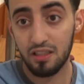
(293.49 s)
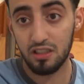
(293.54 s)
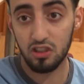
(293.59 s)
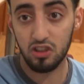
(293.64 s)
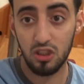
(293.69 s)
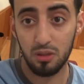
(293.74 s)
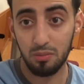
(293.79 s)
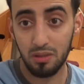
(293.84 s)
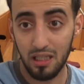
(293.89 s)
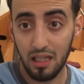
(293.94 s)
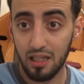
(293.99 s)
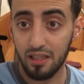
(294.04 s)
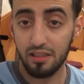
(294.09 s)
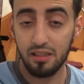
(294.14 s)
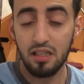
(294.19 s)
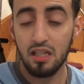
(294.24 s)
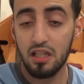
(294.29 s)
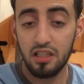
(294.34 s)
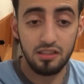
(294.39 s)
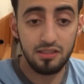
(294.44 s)
hitting the gym again
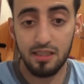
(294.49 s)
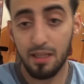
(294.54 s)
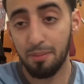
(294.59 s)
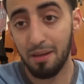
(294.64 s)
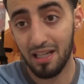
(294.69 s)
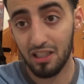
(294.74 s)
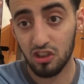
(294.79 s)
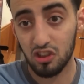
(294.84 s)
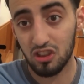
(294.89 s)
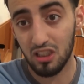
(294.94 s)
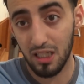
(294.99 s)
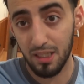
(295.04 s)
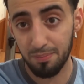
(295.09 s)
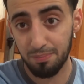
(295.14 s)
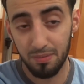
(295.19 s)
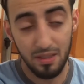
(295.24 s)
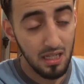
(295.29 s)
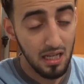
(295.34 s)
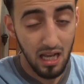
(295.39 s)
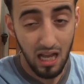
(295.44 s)
to get back in shape.
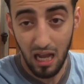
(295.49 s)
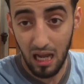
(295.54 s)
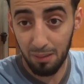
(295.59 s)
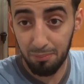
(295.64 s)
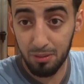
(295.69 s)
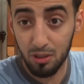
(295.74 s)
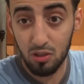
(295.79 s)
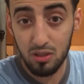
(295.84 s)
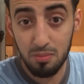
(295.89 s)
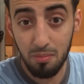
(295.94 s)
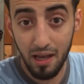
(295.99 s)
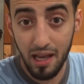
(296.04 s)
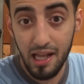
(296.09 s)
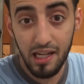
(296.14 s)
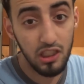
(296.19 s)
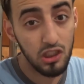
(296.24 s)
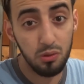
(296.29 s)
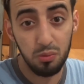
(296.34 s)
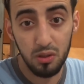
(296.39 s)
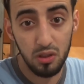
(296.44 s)
I've been losing my
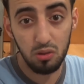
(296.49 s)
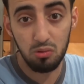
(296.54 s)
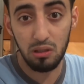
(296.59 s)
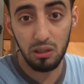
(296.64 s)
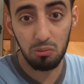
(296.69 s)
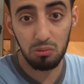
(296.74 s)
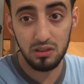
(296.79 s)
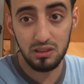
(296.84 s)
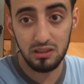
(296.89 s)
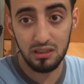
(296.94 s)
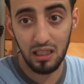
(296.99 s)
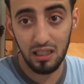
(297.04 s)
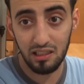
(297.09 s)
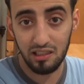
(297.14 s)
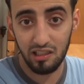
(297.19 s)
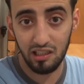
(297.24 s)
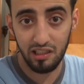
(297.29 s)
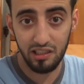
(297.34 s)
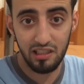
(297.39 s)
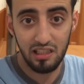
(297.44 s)
energy real quick, which is not
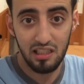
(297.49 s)
good.